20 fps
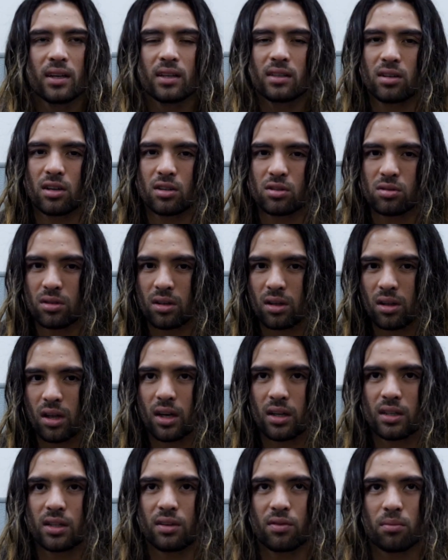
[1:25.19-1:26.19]
Started doing a
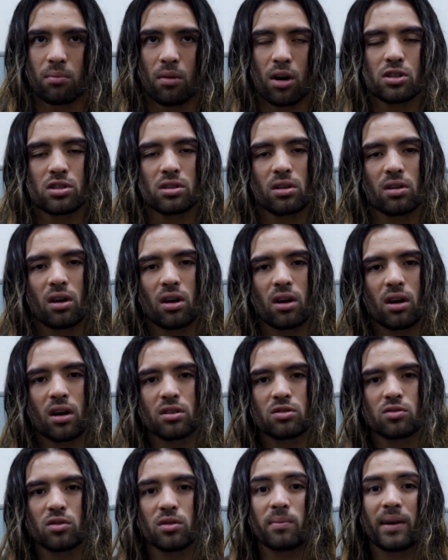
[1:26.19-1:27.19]
lot of different martial
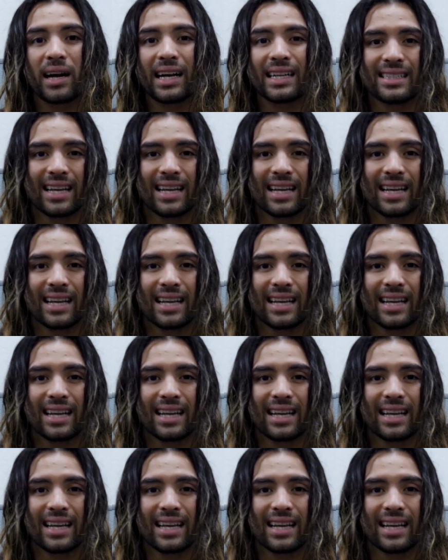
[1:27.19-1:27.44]
arts with my